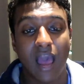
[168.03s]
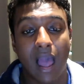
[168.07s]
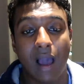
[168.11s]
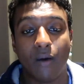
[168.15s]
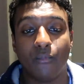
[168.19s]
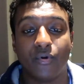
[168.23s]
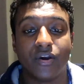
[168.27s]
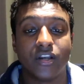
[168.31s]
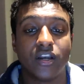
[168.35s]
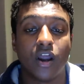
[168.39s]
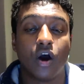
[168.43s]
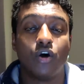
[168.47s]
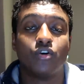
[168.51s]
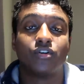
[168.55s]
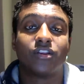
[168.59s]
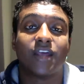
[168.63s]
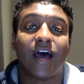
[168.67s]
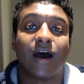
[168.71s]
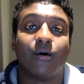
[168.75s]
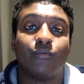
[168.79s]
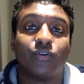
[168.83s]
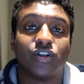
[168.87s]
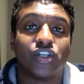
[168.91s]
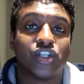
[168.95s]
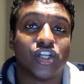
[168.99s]
And we know
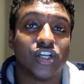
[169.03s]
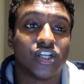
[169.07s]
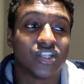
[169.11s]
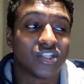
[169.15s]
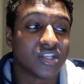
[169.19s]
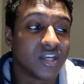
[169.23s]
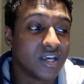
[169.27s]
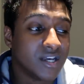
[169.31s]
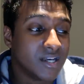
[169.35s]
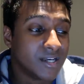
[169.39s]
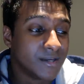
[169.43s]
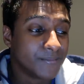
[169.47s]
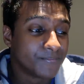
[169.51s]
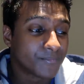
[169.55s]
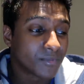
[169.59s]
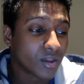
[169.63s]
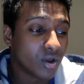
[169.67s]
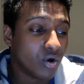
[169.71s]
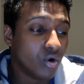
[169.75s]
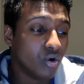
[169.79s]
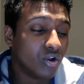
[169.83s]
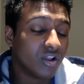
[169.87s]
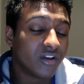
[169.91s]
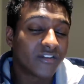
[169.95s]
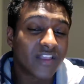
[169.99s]
that, which is
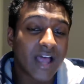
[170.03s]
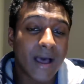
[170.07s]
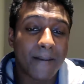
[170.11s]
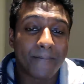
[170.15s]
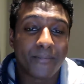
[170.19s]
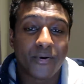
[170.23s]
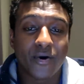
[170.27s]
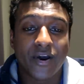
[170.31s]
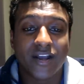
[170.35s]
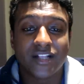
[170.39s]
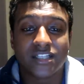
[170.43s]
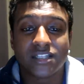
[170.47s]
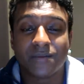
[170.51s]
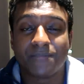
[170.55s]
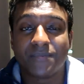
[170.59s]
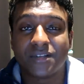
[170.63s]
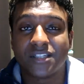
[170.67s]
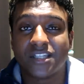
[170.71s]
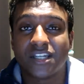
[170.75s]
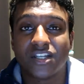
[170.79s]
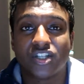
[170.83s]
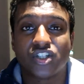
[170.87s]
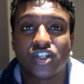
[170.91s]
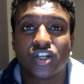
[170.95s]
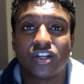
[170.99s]
all of that put into
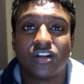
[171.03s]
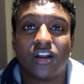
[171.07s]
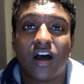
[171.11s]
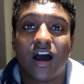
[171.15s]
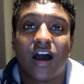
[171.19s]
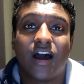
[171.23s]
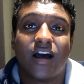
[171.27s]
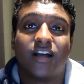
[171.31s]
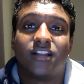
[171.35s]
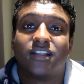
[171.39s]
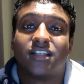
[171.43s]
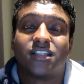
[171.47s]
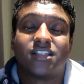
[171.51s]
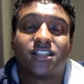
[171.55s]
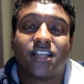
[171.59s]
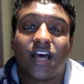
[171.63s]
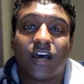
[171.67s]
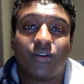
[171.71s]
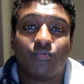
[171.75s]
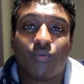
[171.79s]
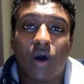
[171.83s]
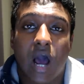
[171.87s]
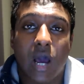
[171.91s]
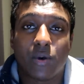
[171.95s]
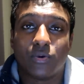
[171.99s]
position, I
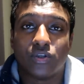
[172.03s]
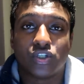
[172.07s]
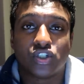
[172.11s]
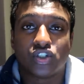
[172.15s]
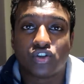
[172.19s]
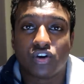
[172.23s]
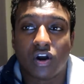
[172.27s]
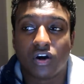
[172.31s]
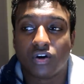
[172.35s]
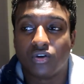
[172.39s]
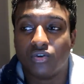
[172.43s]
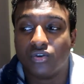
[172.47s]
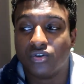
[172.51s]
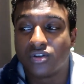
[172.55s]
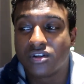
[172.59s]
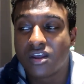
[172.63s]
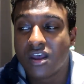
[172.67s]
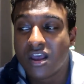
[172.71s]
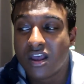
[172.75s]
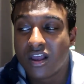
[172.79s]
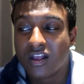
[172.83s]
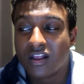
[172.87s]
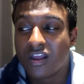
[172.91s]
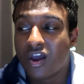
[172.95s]
understand why we struggled.